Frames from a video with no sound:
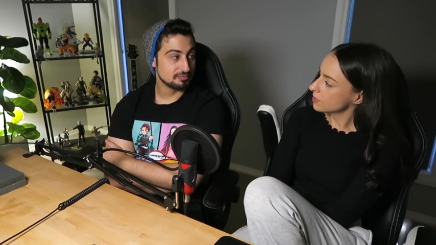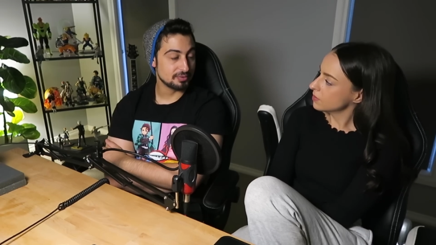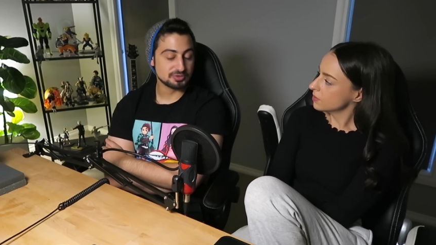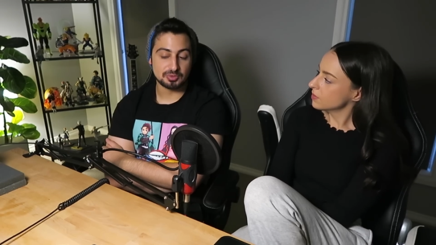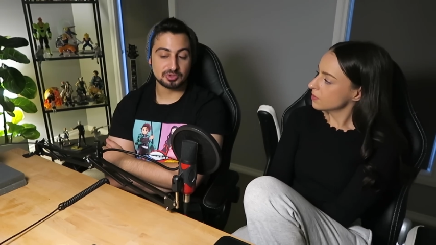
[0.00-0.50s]

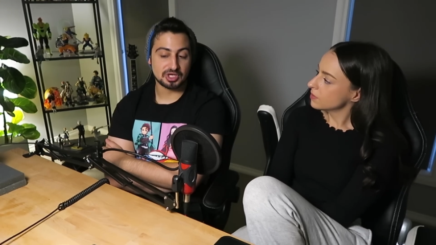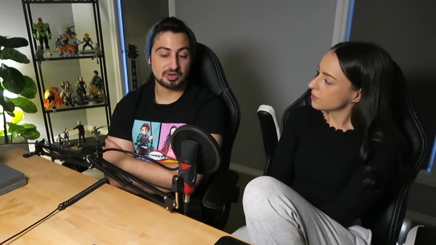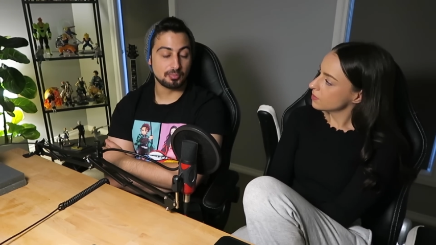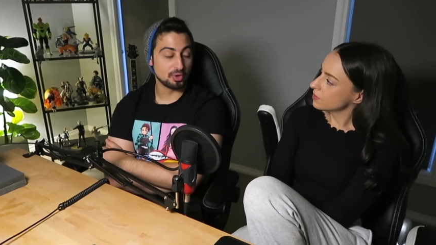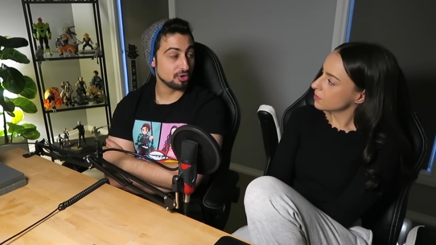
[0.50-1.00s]
Speaker 1: Maybe someone like a
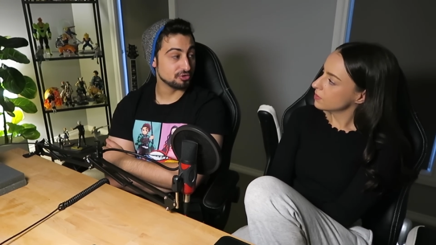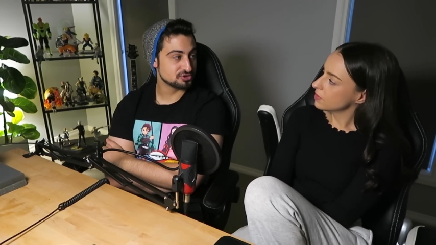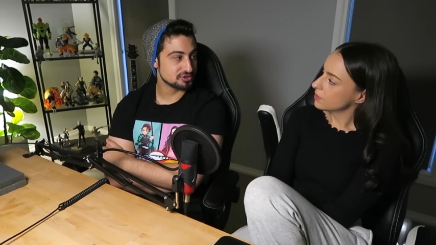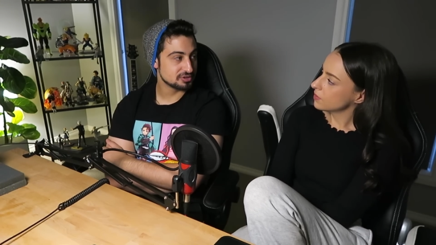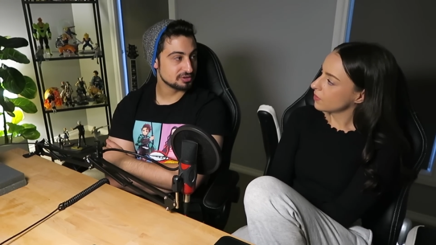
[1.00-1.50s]

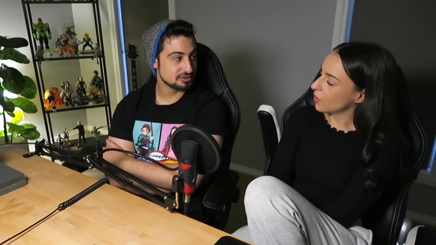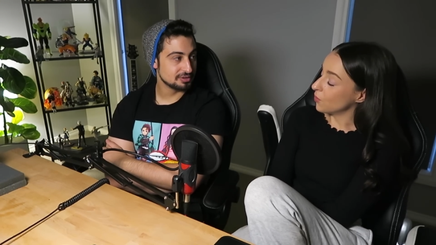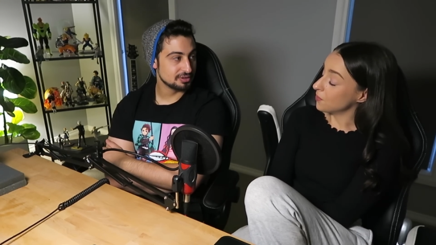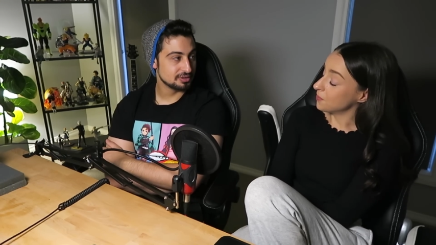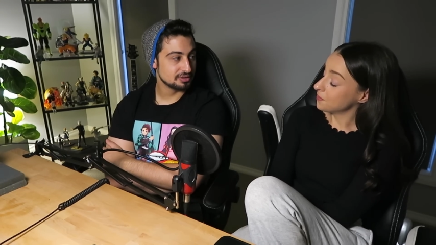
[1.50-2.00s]
Boros.
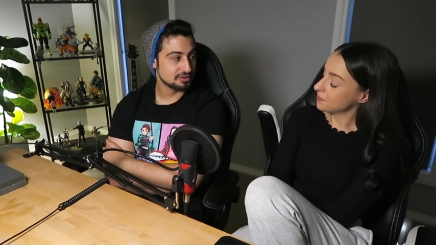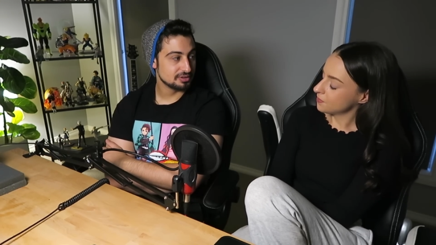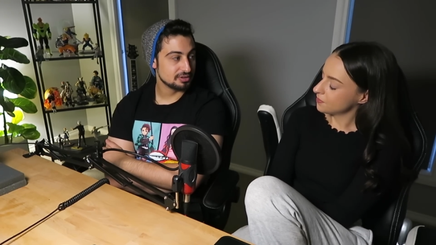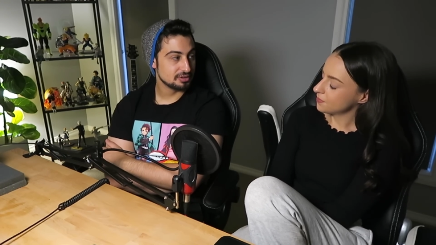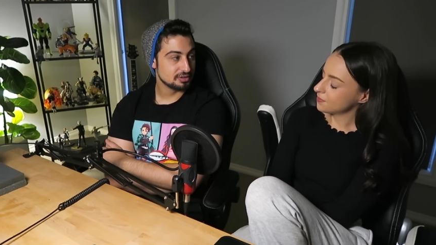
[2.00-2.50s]

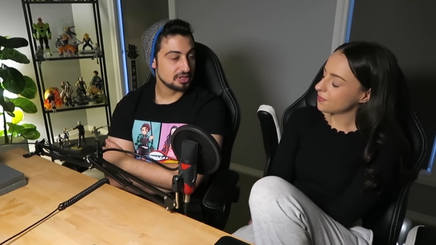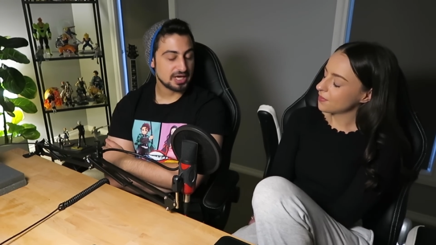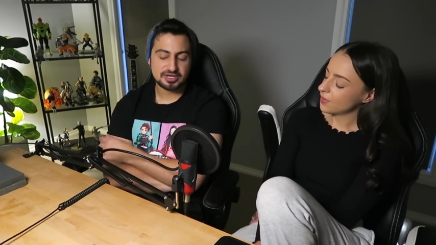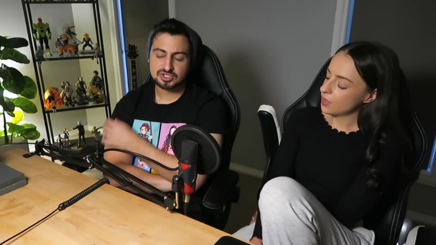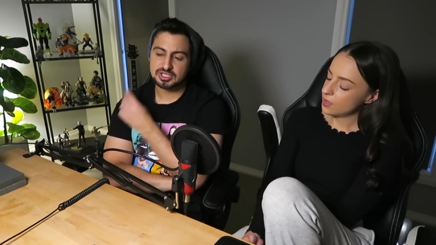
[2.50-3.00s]

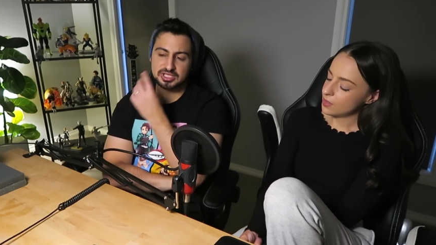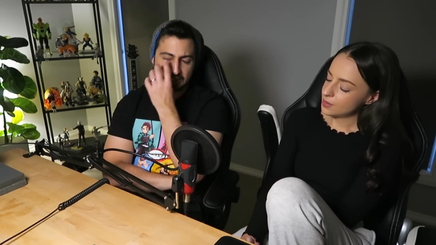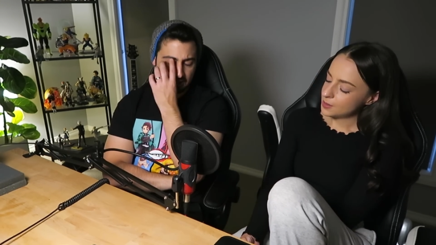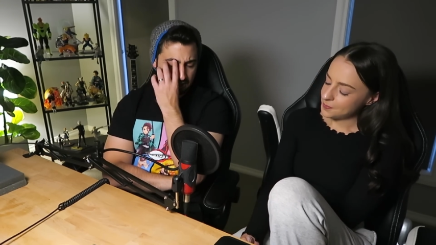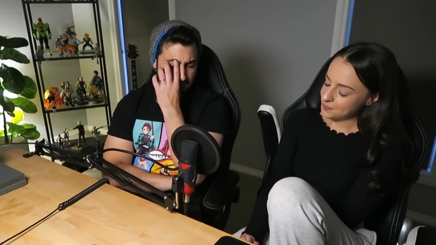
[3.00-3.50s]
Actually...